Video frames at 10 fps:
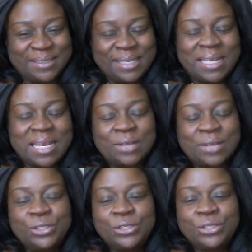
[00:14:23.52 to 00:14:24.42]
And
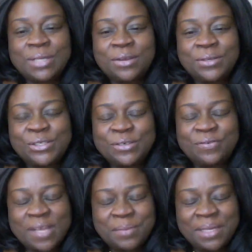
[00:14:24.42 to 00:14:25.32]
how is your
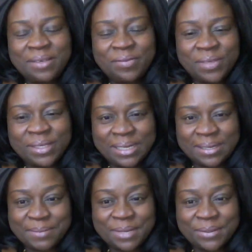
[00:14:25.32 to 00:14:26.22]
family feeling
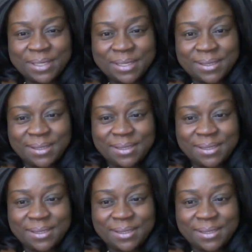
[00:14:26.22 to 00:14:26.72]
about this?